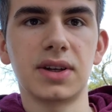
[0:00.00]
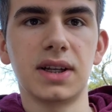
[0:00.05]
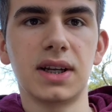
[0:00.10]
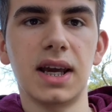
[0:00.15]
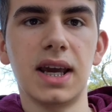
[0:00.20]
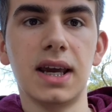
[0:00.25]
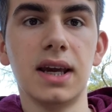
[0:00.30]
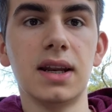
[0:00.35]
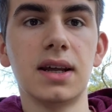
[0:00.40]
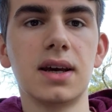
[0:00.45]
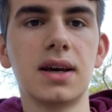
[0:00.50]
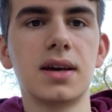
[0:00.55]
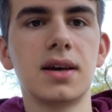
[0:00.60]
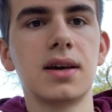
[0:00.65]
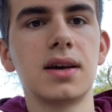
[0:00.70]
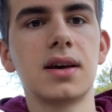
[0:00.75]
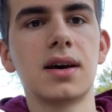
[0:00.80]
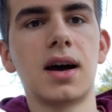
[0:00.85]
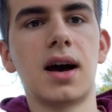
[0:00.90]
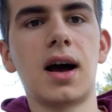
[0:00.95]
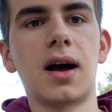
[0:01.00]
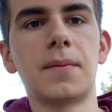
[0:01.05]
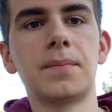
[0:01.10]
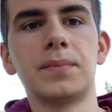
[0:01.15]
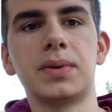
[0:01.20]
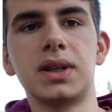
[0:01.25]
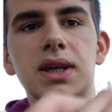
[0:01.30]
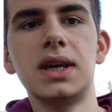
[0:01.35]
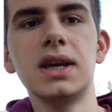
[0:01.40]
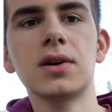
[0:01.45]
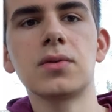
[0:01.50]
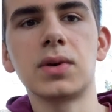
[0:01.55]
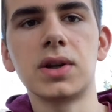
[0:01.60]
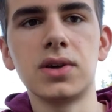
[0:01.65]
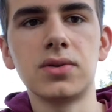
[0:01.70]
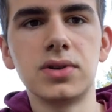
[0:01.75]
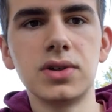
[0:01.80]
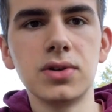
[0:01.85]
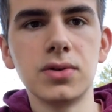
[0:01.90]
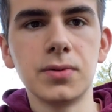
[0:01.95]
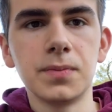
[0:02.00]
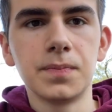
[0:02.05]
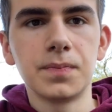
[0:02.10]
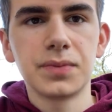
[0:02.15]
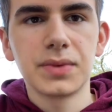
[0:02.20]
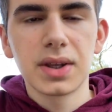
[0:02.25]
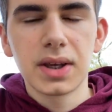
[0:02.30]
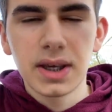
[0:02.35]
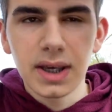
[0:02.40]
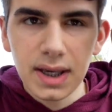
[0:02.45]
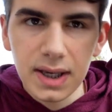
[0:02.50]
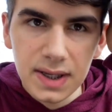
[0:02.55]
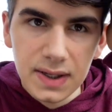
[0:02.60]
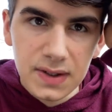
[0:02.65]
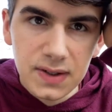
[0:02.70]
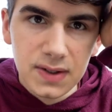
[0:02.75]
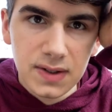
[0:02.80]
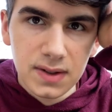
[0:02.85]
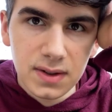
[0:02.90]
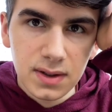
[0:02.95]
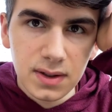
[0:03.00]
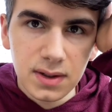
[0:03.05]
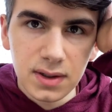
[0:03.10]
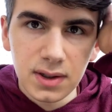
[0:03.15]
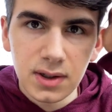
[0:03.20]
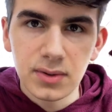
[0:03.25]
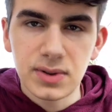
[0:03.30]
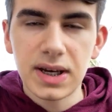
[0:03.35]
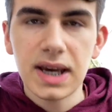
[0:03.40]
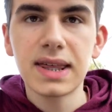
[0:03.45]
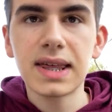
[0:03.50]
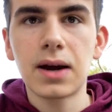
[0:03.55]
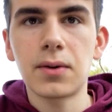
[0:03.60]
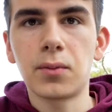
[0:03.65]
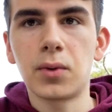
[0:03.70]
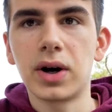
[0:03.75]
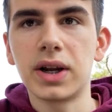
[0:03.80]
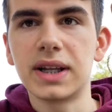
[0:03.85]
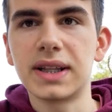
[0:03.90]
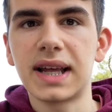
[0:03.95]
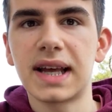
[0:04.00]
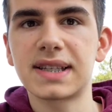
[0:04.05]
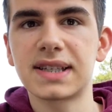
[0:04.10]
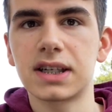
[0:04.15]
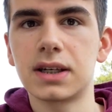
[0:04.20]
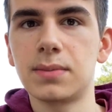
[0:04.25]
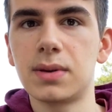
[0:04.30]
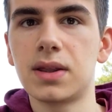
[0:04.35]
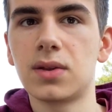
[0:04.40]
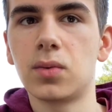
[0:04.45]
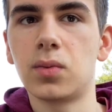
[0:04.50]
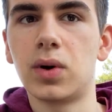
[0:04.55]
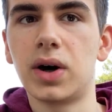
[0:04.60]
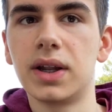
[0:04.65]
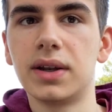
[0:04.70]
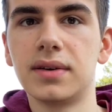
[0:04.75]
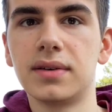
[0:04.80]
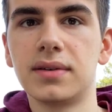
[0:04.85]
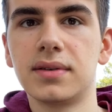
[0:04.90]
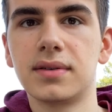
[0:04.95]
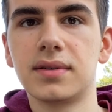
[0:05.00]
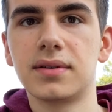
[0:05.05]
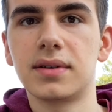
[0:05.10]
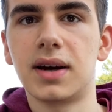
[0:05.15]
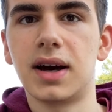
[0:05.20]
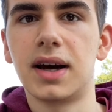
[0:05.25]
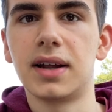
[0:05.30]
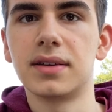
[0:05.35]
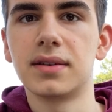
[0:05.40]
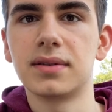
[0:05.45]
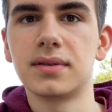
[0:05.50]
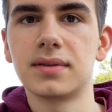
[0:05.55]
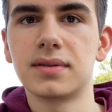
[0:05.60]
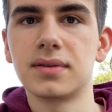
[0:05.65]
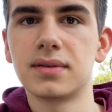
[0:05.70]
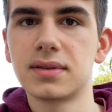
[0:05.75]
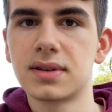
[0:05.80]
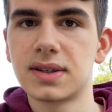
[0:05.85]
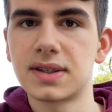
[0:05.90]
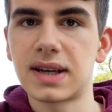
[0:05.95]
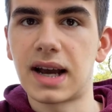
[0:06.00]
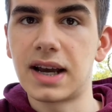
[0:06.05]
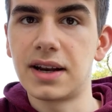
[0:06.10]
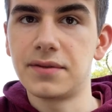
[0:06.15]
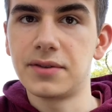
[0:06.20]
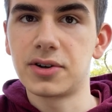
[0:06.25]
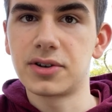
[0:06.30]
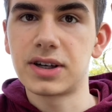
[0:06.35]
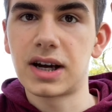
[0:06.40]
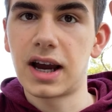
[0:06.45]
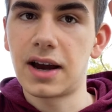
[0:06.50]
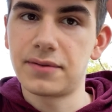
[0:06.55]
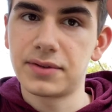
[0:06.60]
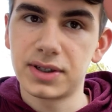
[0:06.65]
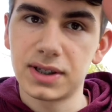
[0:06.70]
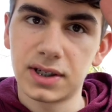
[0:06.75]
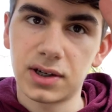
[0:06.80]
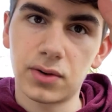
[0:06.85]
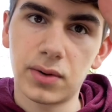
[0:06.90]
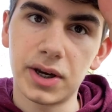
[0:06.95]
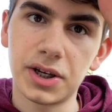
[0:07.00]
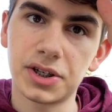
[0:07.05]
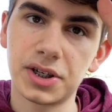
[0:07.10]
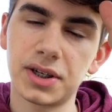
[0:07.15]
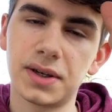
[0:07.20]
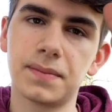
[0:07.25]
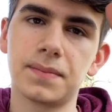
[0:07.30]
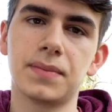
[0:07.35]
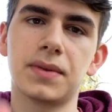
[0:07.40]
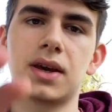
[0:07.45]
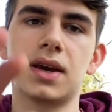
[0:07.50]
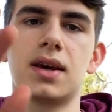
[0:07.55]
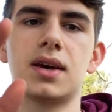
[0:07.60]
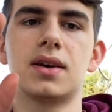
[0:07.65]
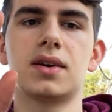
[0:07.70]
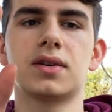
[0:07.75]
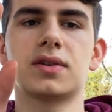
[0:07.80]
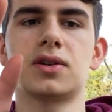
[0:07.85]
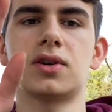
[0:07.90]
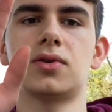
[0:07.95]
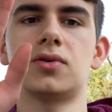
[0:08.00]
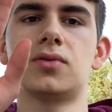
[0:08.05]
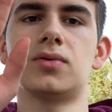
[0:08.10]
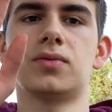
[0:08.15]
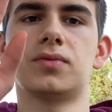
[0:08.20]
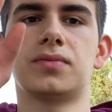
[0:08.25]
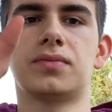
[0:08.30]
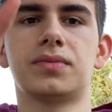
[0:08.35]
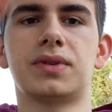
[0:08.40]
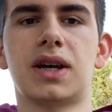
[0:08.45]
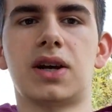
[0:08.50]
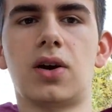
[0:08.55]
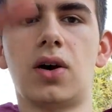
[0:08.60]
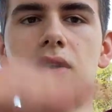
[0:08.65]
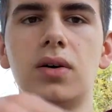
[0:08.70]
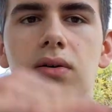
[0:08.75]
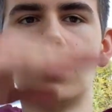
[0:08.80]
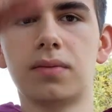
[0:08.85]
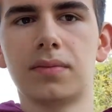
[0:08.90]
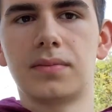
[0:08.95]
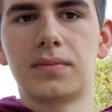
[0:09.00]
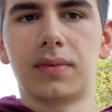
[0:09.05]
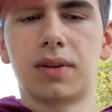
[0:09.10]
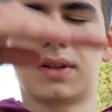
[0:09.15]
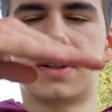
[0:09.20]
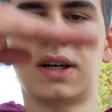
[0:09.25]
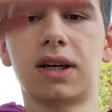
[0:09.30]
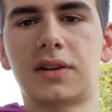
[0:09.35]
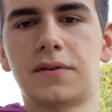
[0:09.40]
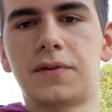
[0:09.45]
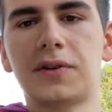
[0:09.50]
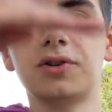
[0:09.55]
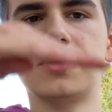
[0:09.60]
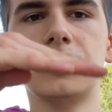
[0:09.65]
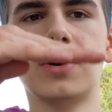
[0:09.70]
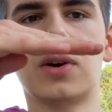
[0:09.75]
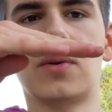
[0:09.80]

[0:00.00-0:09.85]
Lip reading: and 8. But here what you do is you take that 1, and that's going to be the 1 on the side of your Diophantine equation. So take the first three